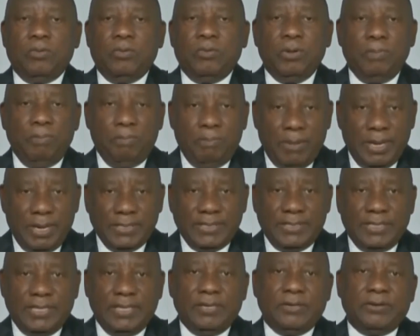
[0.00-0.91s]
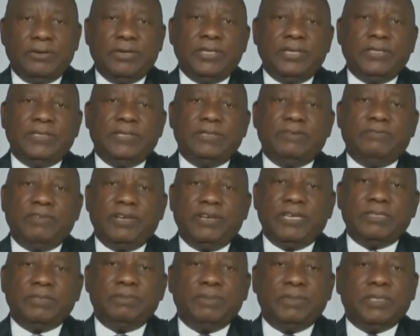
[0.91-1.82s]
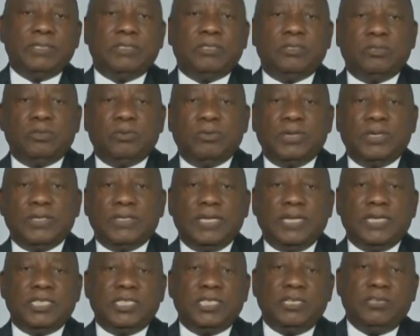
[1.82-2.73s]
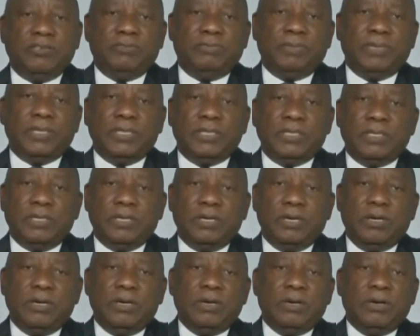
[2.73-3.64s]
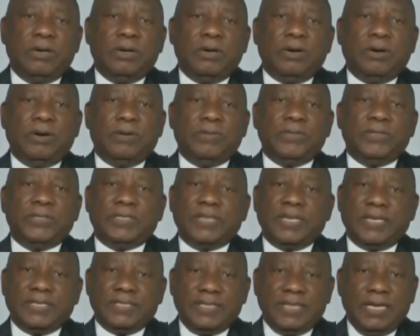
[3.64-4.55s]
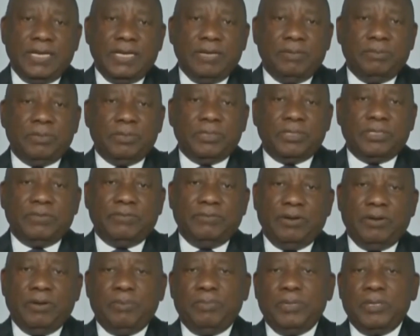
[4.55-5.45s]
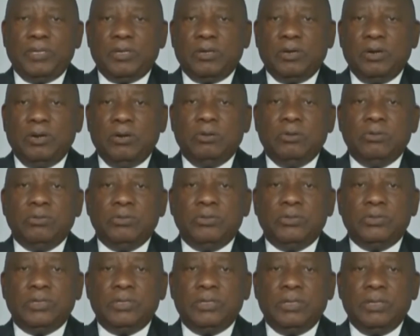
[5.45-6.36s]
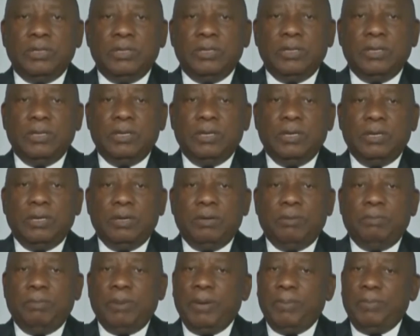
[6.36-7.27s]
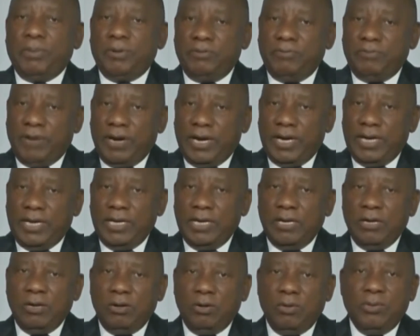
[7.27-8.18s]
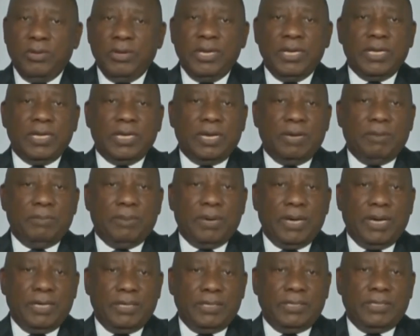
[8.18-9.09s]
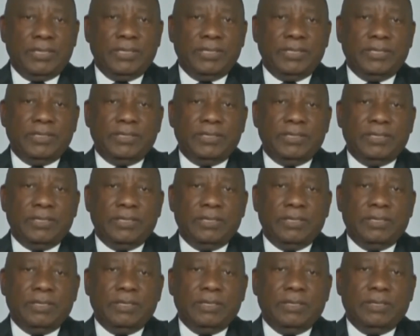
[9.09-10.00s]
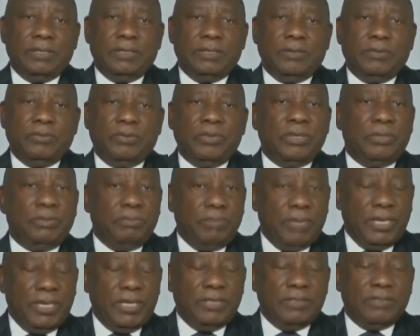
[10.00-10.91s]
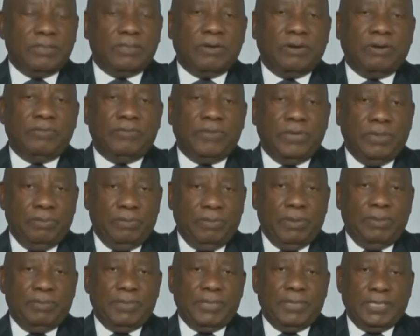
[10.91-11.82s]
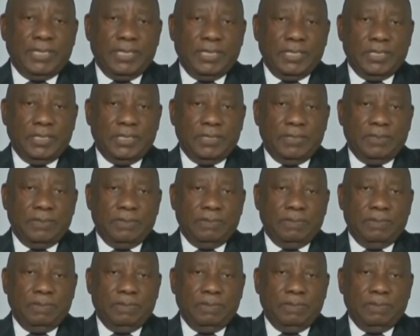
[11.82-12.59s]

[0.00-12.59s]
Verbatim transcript: we must increase investment towards the achievement of the Sustainable Development Goals by providing low income countries with a means of implementation.